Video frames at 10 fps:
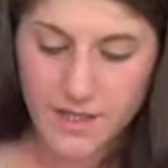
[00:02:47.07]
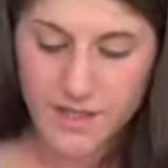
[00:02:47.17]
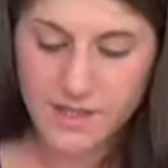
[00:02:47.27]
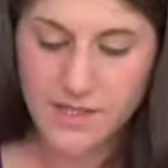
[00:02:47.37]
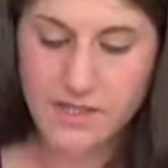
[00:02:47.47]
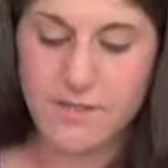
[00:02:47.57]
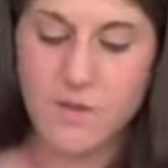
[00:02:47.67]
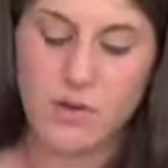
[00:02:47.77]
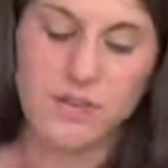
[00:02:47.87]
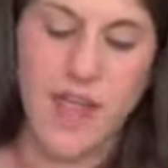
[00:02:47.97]
This is the
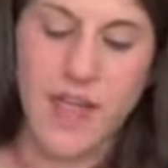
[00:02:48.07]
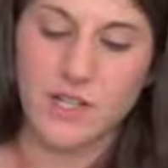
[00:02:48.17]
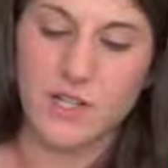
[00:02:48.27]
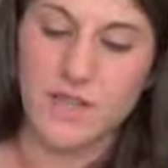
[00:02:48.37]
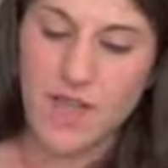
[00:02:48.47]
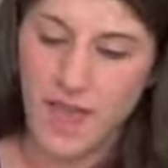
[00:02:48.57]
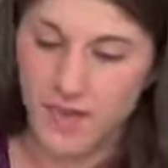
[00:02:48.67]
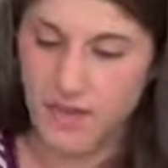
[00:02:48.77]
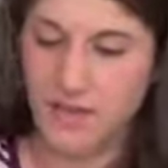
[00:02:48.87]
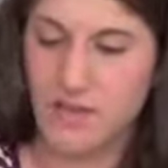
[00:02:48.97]
most action the
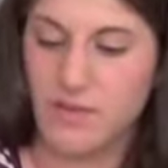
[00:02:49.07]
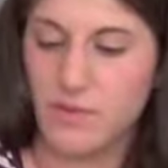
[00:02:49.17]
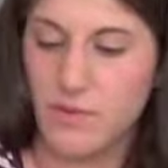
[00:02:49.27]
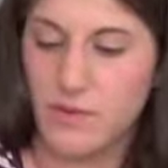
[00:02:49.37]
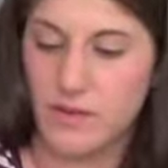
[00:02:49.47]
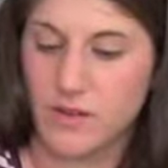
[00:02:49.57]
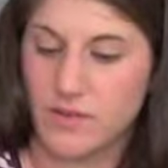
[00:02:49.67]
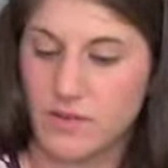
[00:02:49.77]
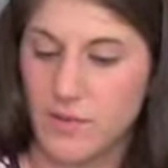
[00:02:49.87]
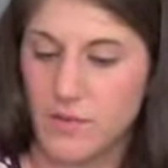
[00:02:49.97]
eighth teaspoon
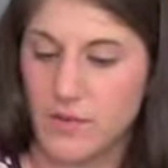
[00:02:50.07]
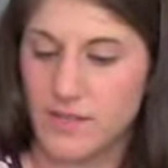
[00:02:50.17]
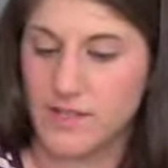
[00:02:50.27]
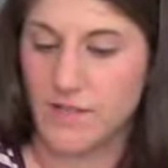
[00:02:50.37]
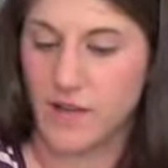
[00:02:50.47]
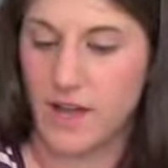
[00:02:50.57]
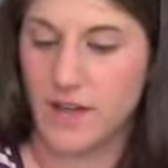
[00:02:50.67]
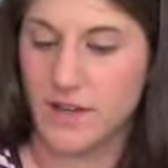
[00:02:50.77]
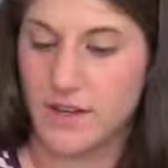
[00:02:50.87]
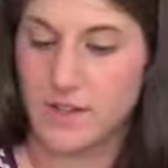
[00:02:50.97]
spoon has ever
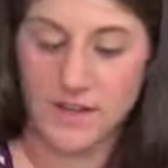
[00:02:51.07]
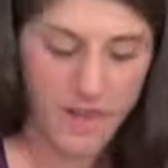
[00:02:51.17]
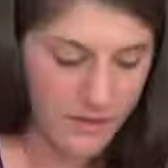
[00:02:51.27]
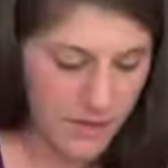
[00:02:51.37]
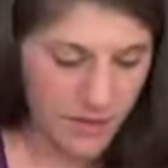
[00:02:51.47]
gotten in its life.